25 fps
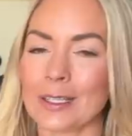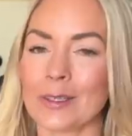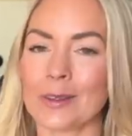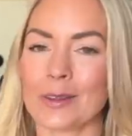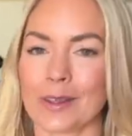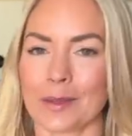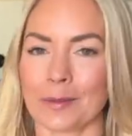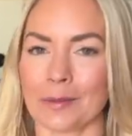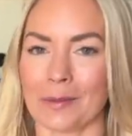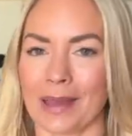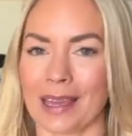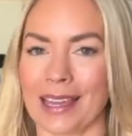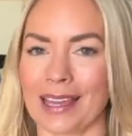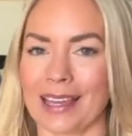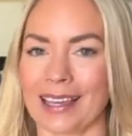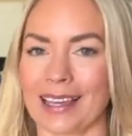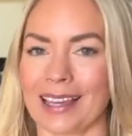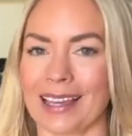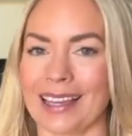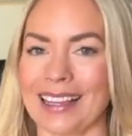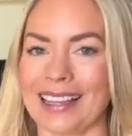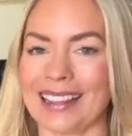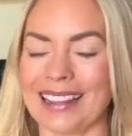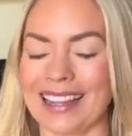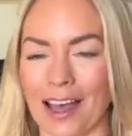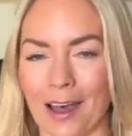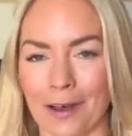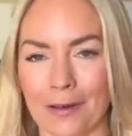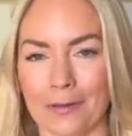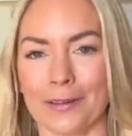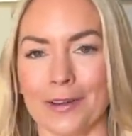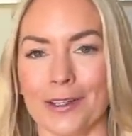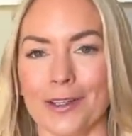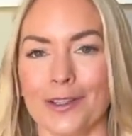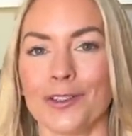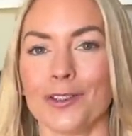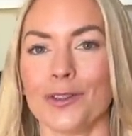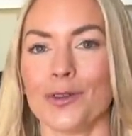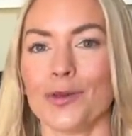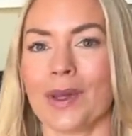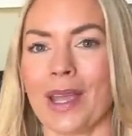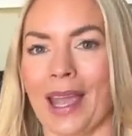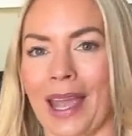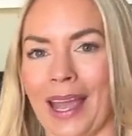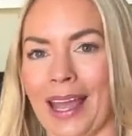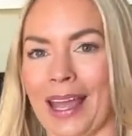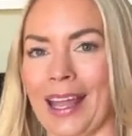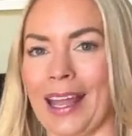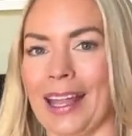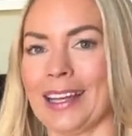you can make in the oven, you
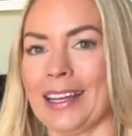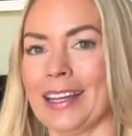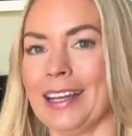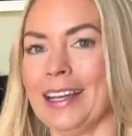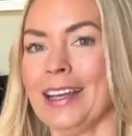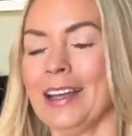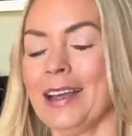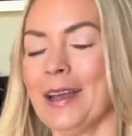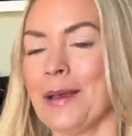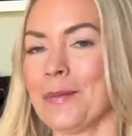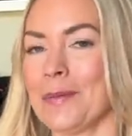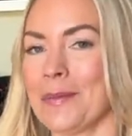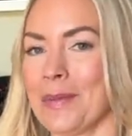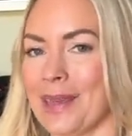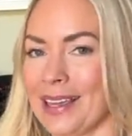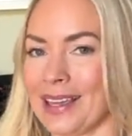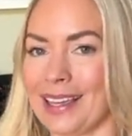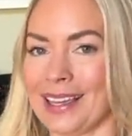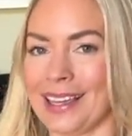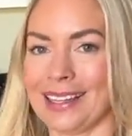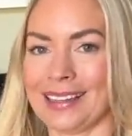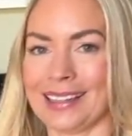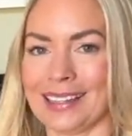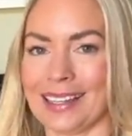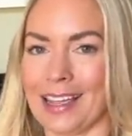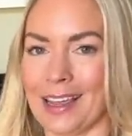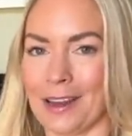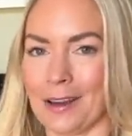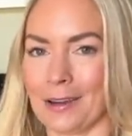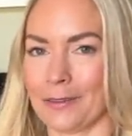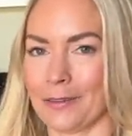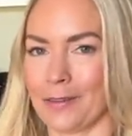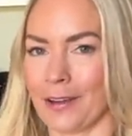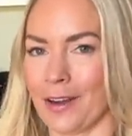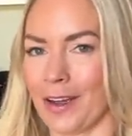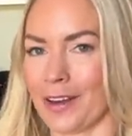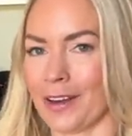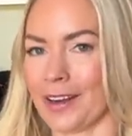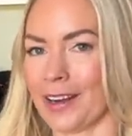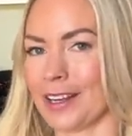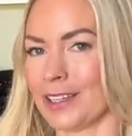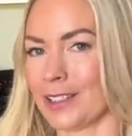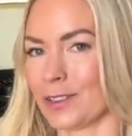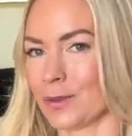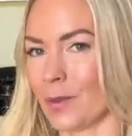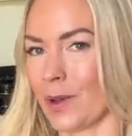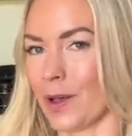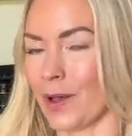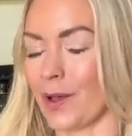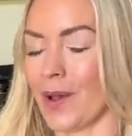can make in the air fryer
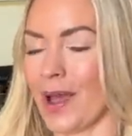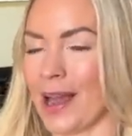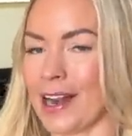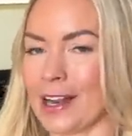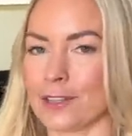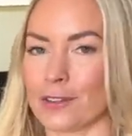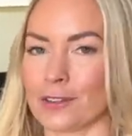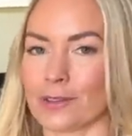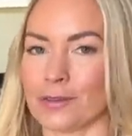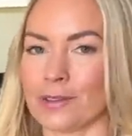as well. And it's